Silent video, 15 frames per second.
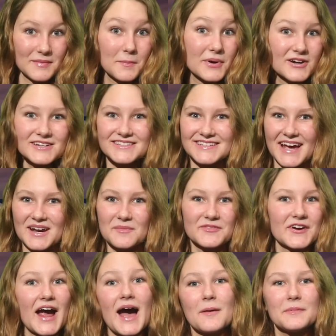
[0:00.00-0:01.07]
PERS
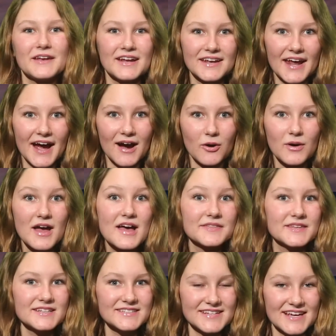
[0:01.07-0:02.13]
signups are happening now.
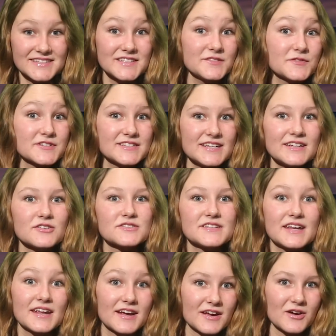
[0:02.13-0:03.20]
This test is for seniors
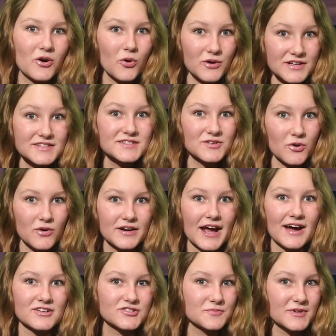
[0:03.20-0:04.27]
needing a concordance score in
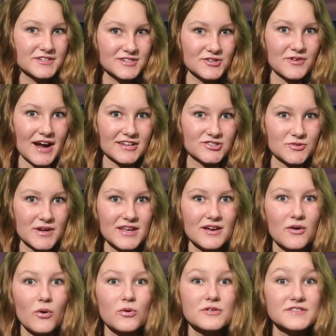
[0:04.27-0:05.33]
algebra to
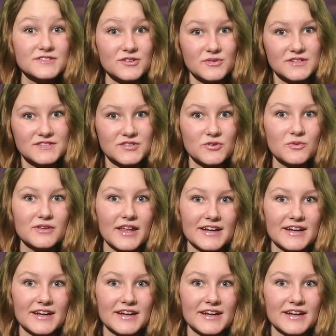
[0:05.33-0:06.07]
graduate or students who would